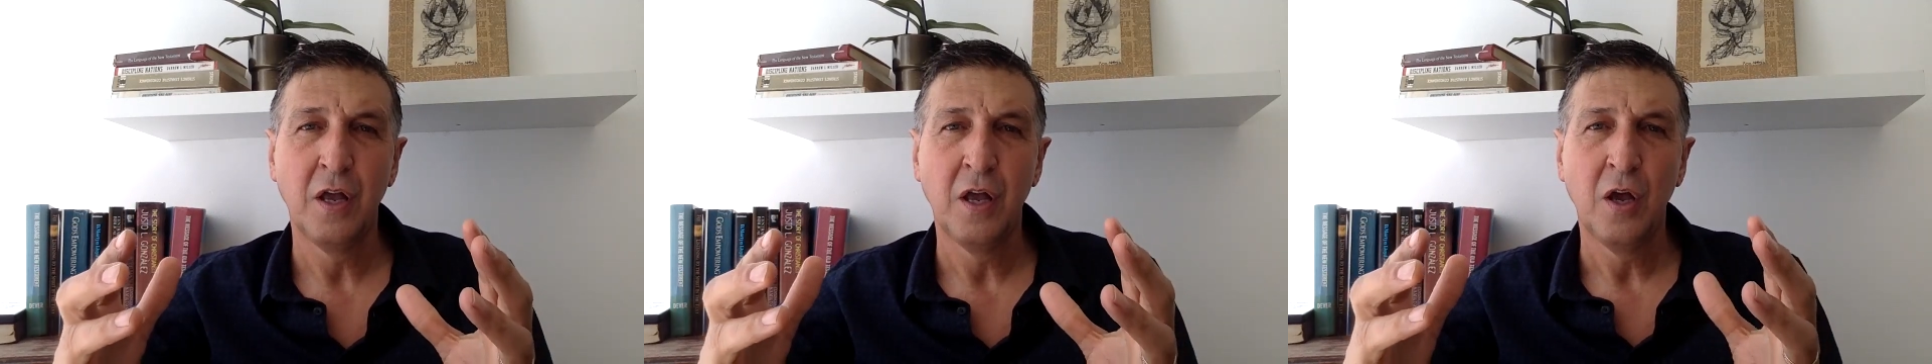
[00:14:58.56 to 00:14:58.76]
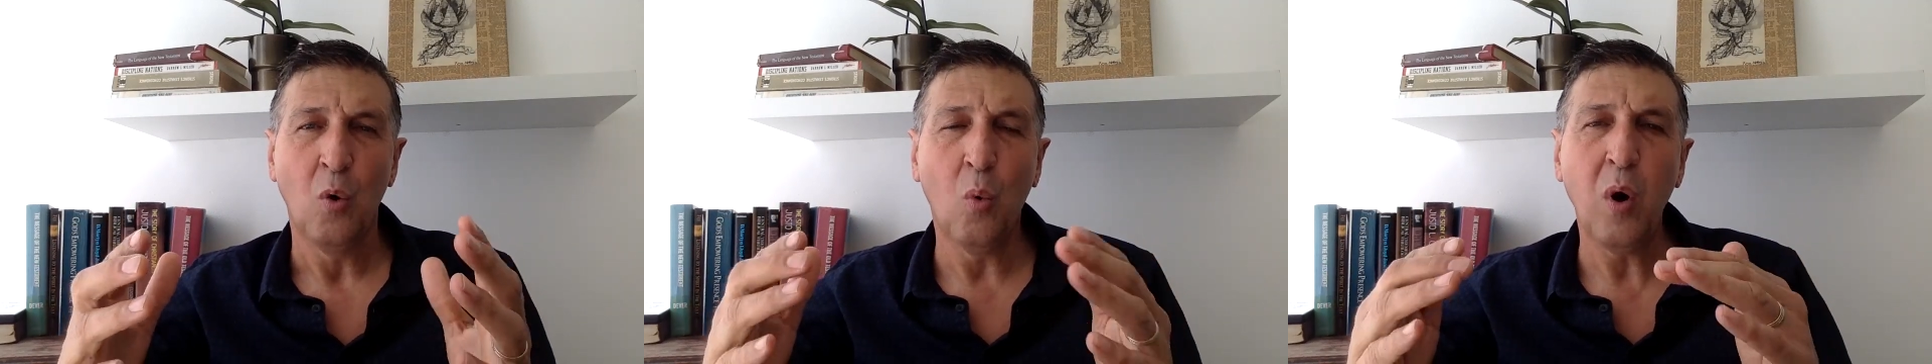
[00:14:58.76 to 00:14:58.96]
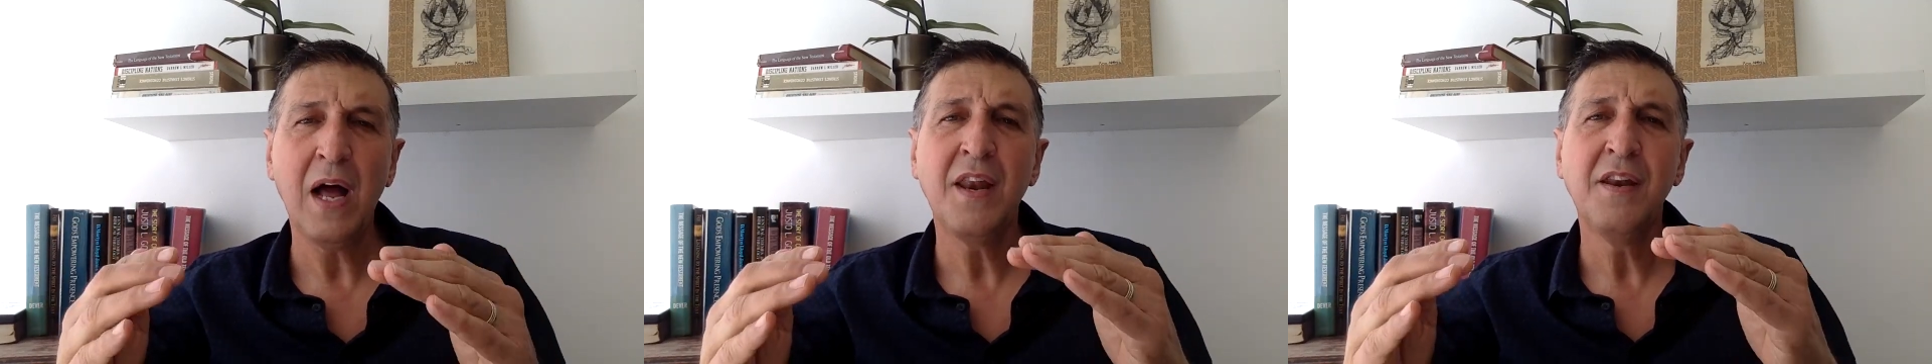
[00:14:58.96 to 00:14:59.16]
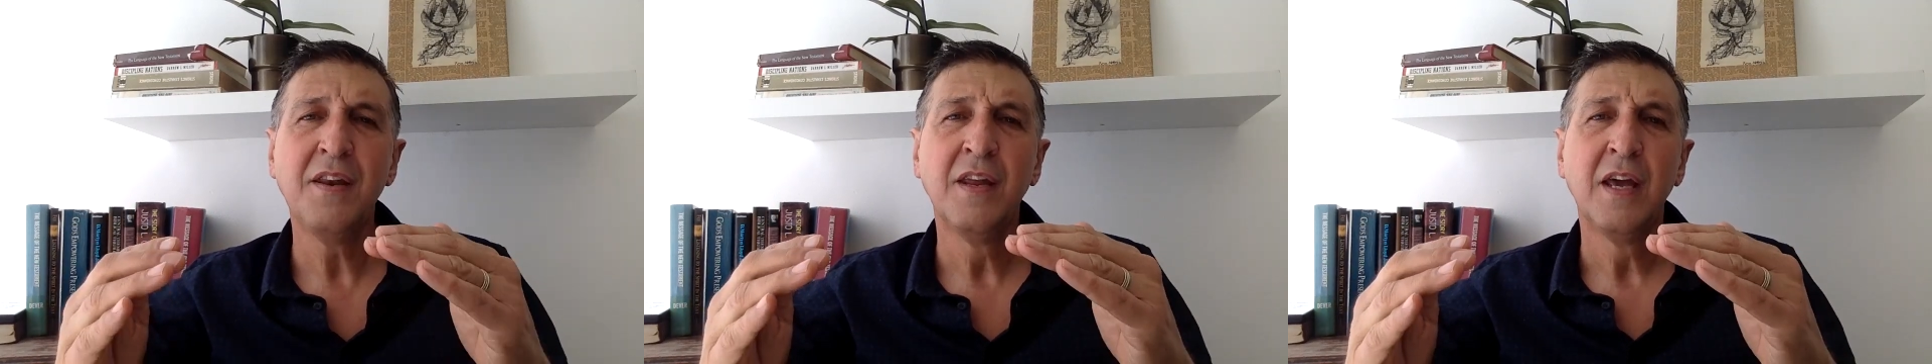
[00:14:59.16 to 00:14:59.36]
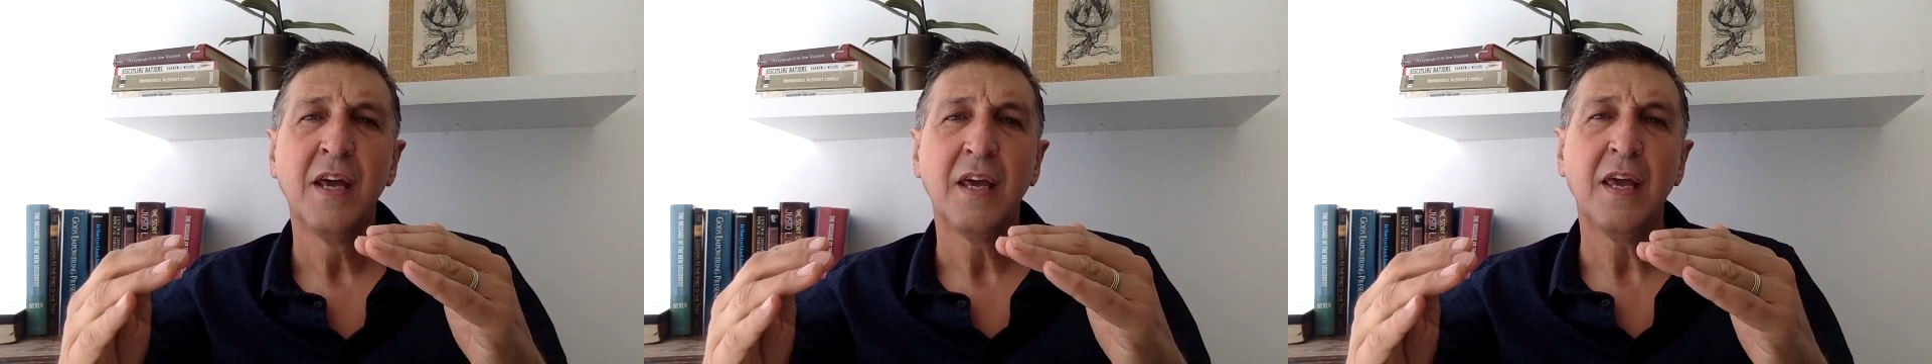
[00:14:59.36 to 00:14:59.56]

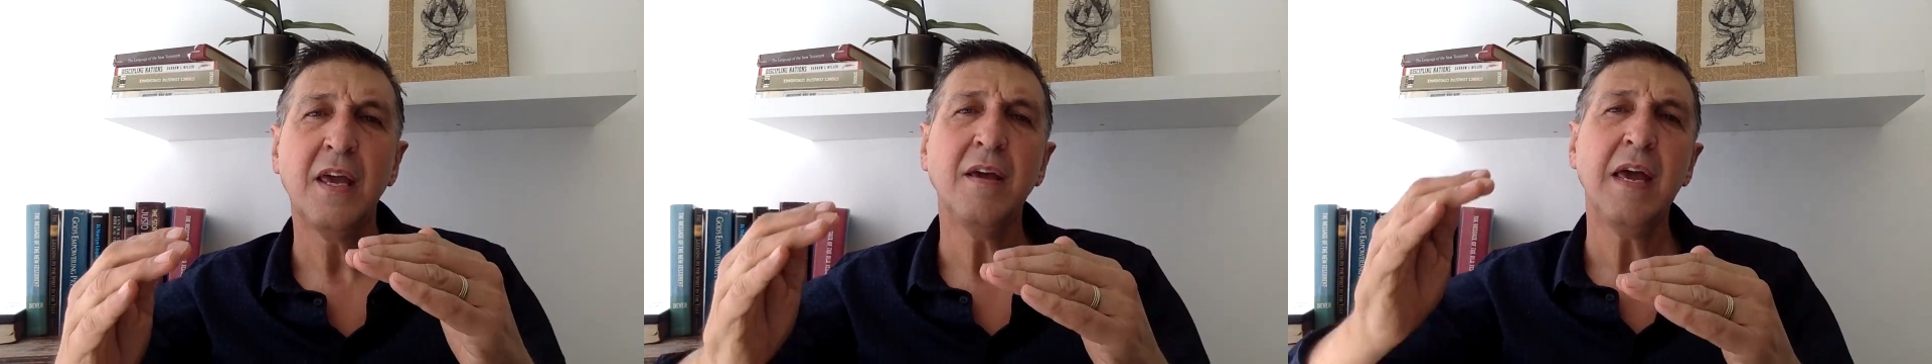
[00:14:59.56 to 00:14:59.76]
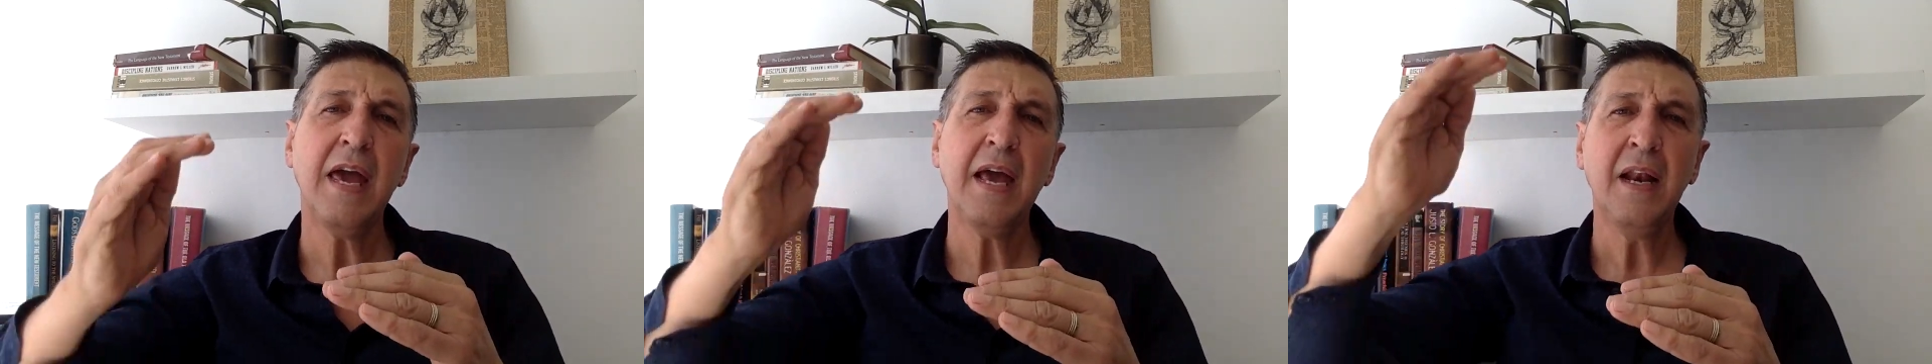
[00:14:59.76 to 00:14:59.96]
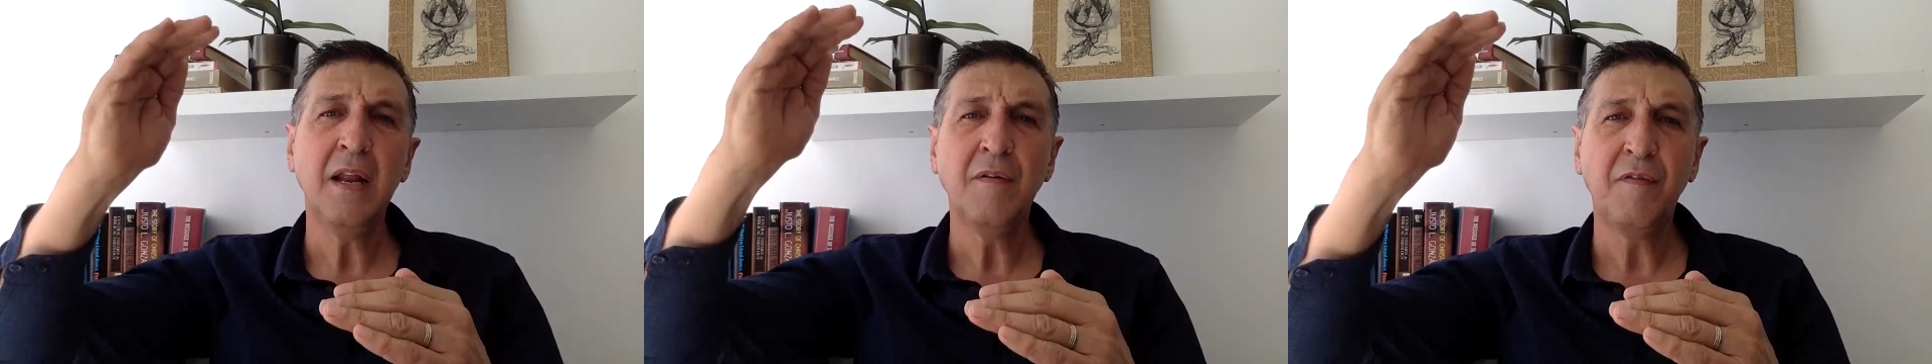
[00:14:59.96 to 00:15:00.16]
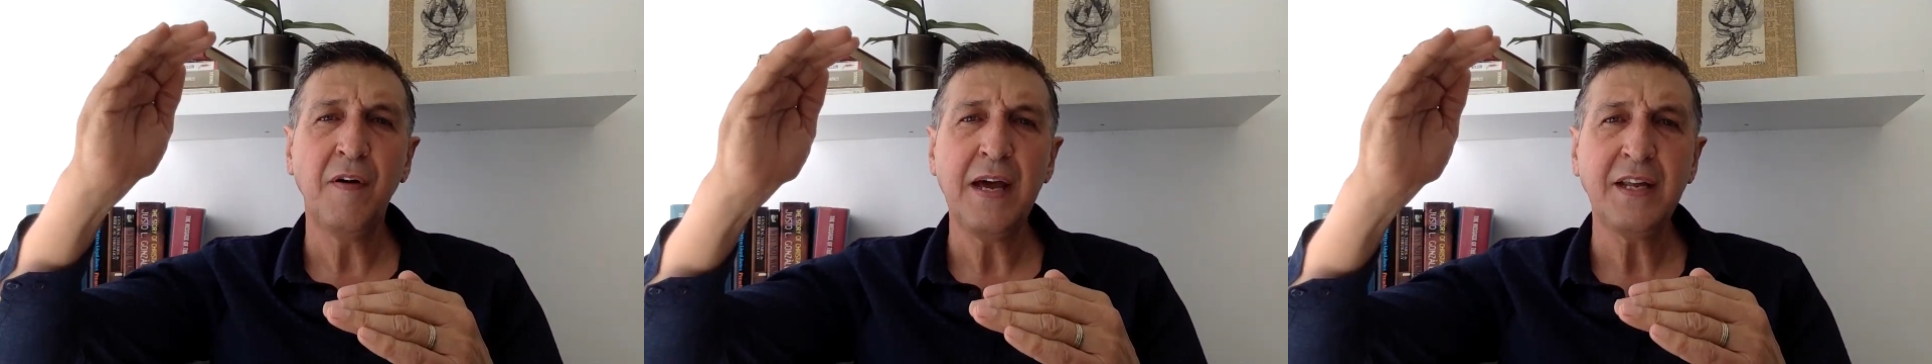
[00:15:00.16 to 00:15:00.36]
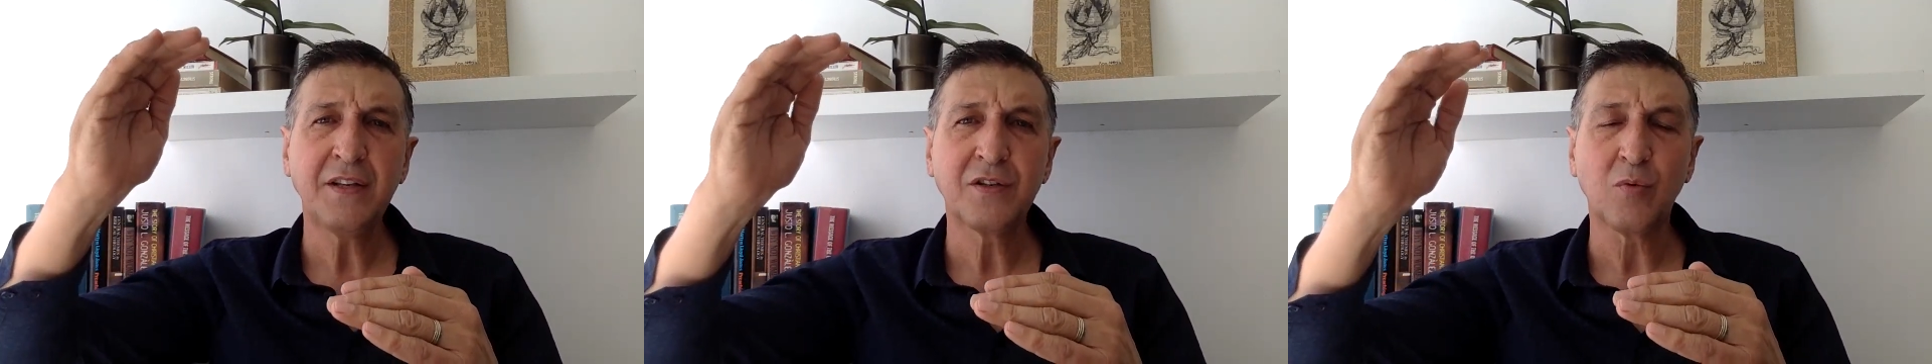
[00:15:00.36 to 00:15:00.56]
One he
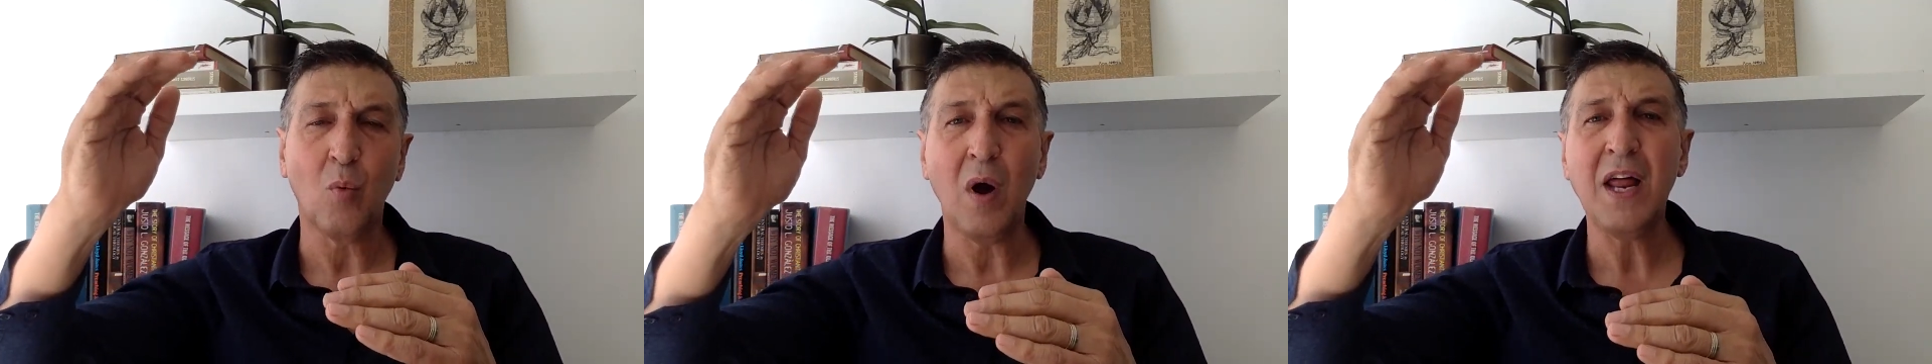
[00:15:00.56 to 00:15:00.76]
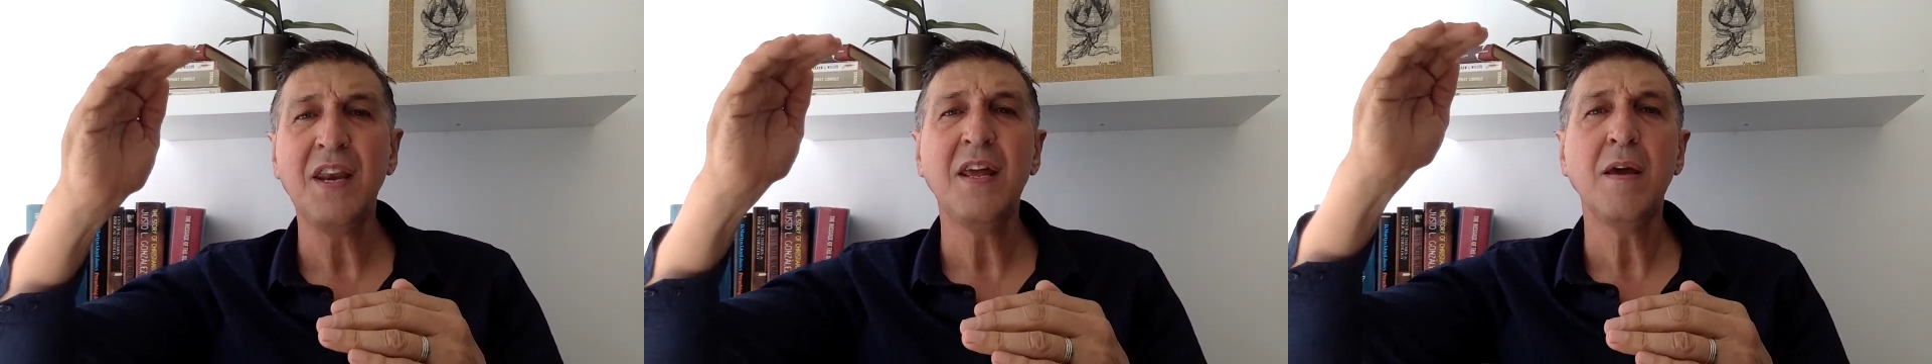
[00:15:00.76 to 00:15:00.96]
elevates, one he